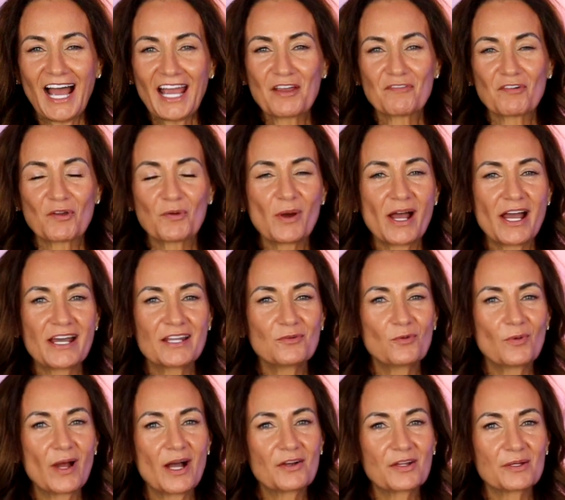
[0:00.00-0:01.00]
everyone.
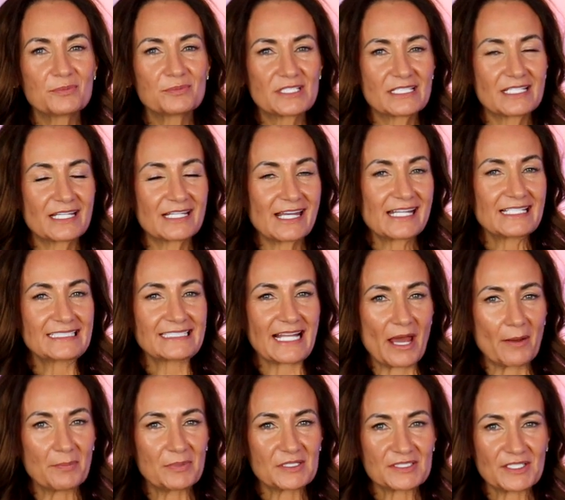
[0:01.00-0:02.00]
Welcome to today's
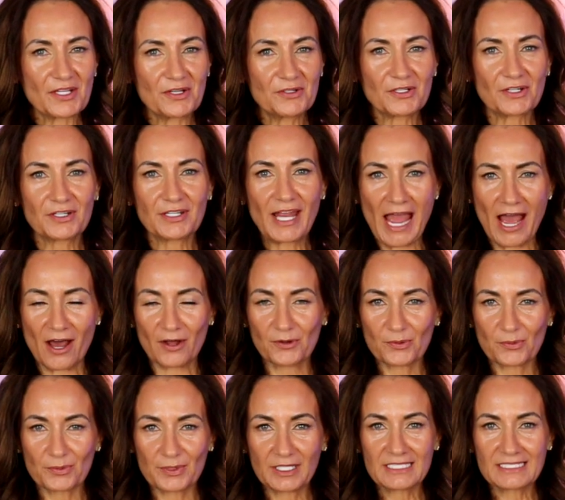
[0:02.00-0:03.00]
episode on how to
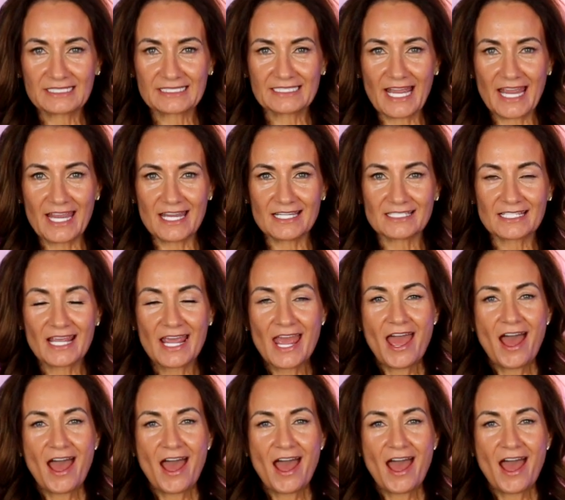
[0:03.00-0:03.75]
real estate.